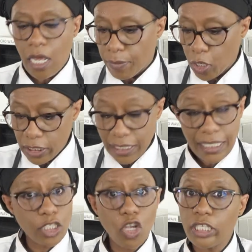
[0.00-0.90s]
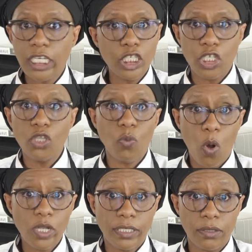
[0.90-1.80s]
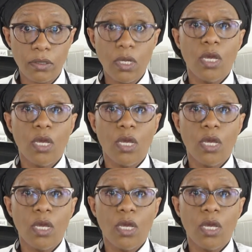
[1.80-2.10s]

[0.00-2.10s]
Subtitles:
because this is not touching the water.